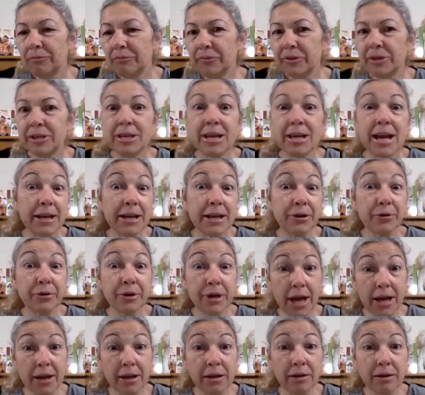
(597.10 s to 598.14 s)
yay or
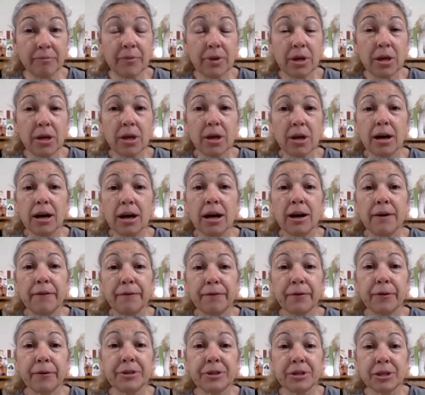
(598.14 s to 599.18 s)
nay.
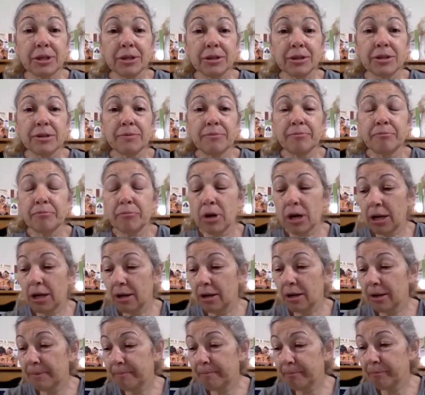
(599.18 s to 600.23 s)
For instance,
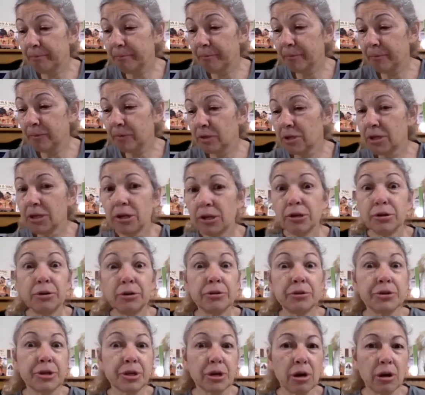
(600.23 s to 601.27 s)

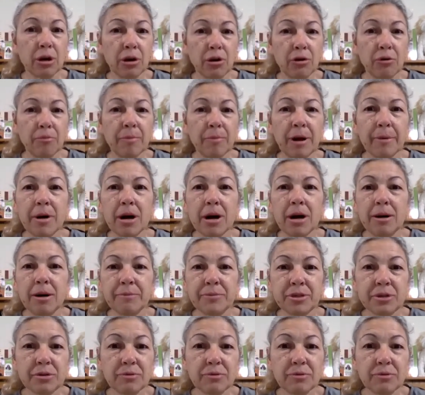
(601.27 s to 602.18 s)
years ago, my mom's